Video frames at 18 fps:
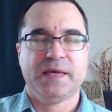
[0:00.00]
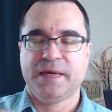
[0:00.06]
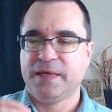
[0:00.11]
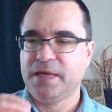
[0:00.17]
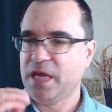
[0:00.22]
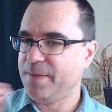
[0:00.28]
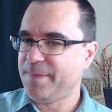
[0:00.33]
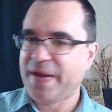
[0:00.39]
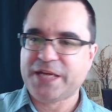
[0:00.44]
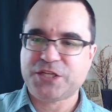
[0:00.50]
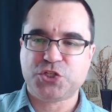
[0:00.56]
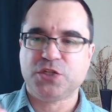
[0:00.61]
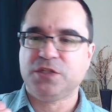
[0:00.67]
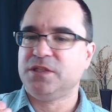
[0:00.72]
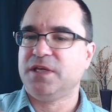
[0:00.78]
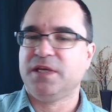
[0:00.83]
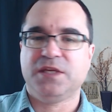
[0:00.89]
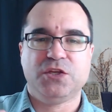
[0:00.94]
Imagine
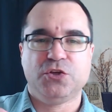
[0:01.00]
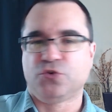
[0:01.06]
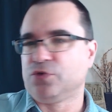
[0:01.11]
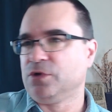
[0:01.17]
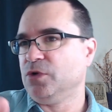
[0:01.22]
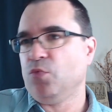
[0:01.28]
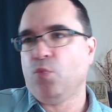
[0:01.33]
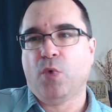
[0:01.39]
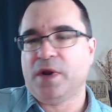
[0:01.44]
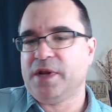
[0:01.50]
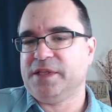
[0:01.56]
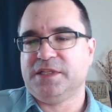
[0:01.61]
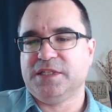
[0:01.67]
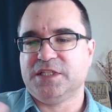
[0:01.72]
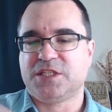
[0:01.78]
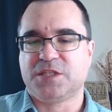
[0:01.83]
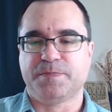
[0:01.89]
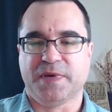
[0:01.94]
that you're in one of
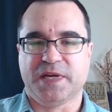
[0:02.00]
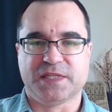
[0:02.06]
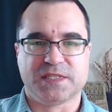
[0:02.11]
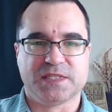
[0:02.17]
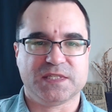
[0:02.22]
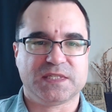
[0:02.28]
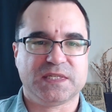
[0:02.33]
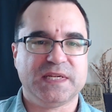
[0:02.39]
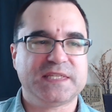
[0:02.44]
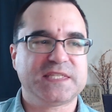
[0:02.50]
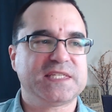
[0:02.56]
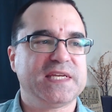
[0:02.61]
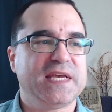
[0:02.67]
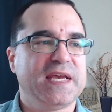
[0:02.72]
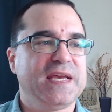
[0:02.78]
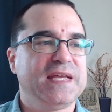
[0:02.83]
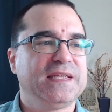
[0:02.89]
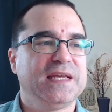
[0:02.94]
these spaces. Let's
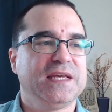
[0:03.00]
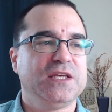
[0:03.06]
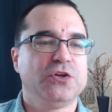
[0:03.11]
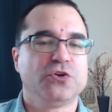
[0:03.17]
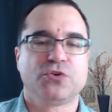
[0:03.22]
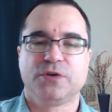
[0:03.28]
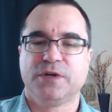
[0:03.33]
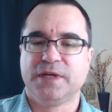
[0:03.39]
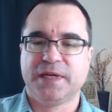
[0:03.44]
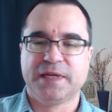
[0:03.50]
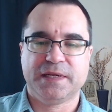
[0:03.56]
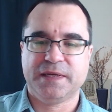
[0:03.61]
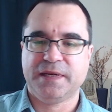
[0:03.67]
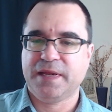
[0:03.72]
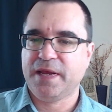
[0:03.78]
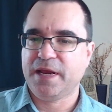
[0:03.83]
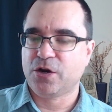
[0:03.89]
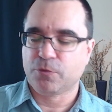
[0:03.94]
say that you're in
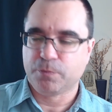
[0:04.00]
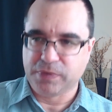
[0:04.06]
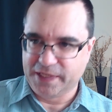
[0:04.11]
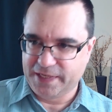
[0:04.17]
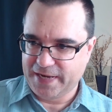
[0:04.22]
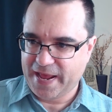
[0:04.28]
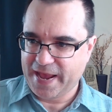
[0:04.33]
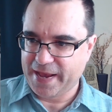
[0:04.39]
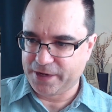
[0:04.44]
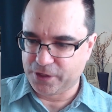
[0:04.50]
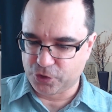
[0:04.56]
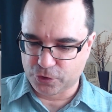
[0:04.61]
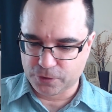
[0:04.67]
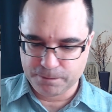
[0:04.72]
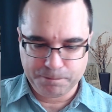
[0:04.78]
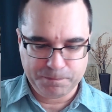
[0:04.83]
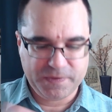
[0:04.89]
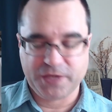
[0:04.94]
an airplane hangar
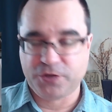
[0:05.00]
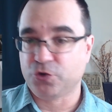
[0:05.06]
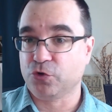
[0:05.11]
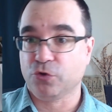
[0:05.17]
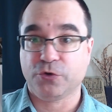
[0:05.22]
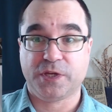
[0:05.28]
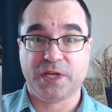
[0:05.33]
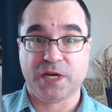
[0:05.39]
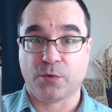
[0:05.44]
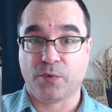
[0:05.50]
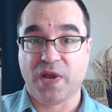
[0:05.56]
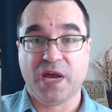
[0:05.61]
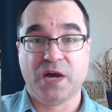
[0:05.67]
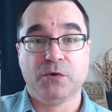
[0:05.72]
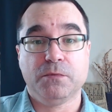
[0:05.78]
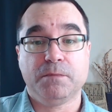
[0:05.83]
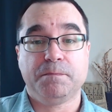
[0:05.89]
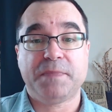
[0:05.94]
and you're looking
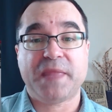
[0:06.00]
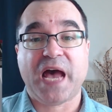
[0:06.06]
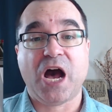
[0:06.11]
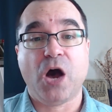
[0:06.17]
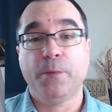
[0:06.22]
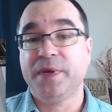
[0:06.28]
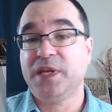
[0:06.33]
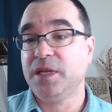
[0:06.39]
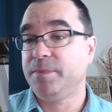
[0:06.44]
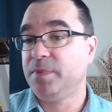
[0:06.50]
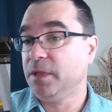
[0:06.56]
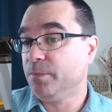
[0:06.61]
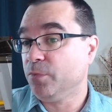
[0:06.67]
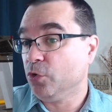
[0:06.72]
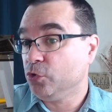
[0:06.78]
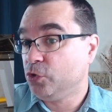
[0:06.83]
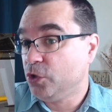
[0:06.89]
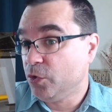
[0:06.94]
around. How many
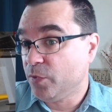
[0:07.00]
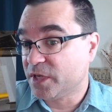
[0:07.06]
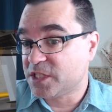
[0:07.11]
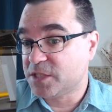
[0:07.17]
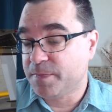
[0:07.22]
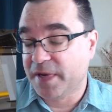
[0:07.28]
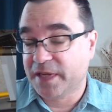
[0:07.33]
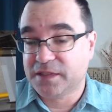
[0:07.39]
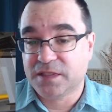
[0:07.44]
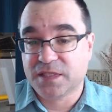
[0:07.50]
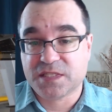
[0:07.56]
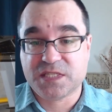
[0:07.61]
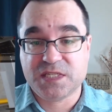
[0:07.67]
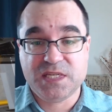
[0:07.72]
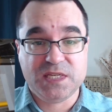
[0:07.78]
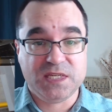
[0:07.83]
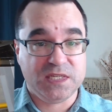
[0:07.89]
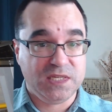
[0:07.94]
people do you expect to
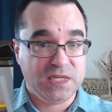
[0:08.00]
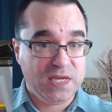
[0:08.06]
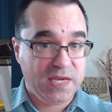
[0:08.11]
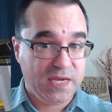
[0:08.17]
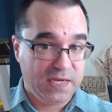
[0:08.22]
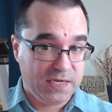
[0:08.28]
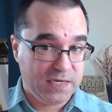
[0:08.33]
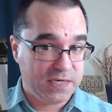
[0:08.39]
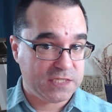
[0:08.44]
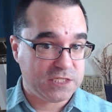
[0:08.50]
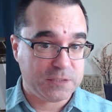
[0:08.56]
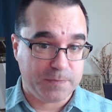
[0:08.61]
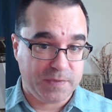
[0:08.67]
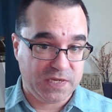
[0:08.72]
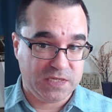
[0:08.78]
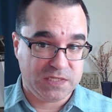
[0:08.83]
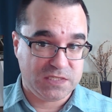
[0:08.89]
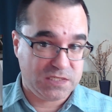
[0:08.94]
see in a
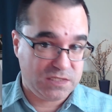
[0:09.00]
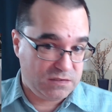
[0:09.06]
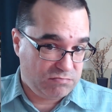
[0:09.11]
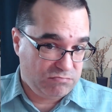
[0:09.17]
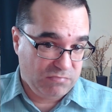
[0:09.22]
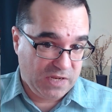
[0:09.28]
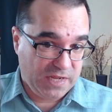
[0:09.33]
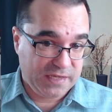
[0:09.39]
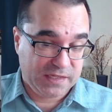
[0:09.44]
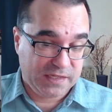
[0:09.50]
space like